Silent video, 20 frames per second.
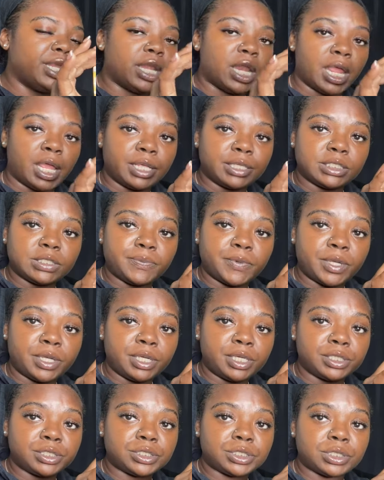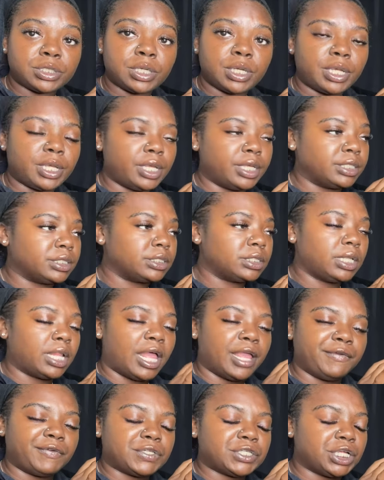net sponge is
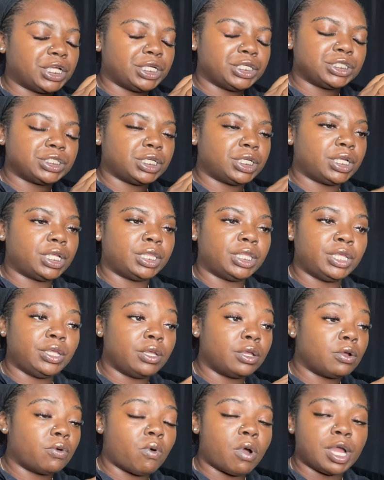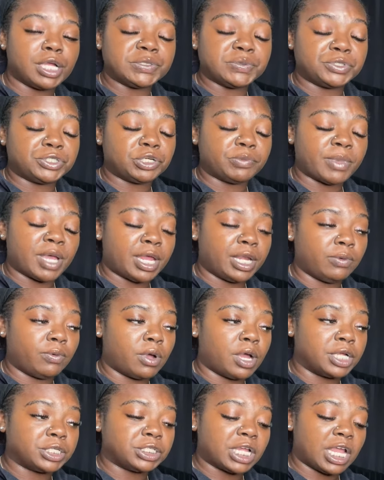life changing. And then you can wash with your body
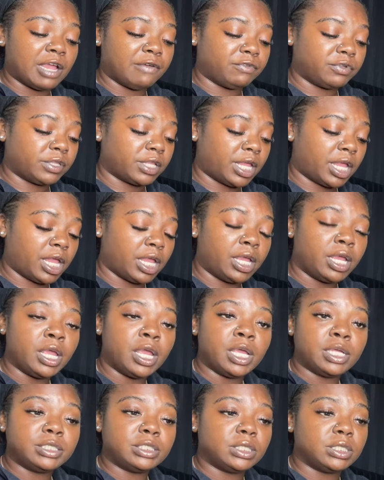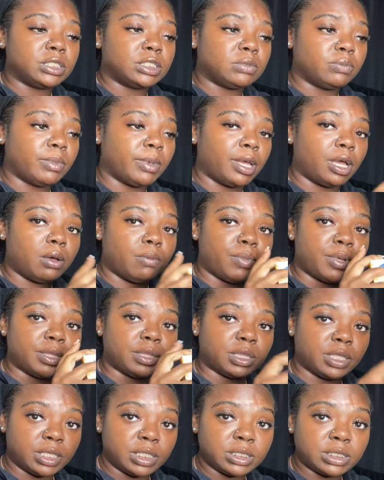wash after that to smell. But
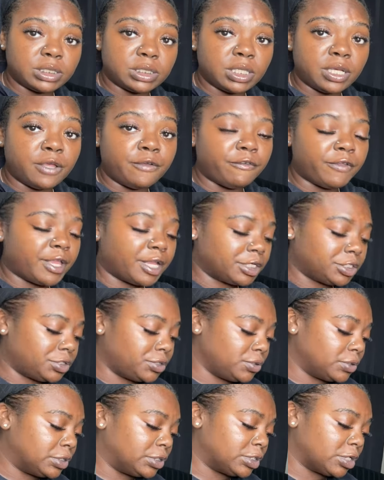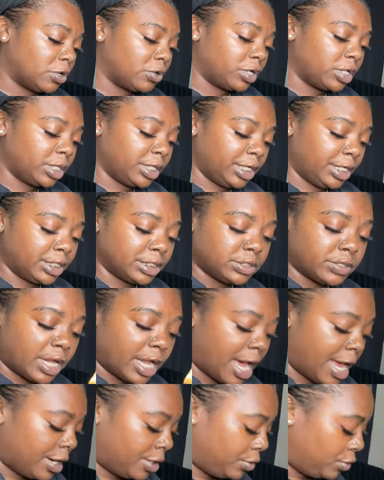this stuff gets you so clean. So I
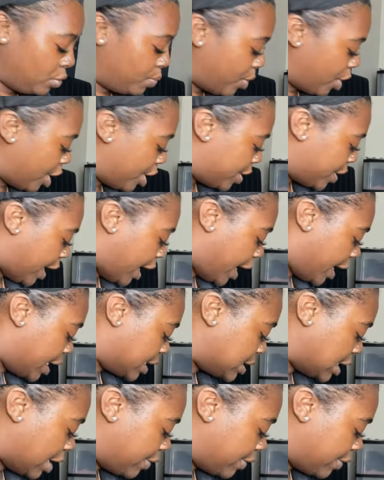got a new bar of that because I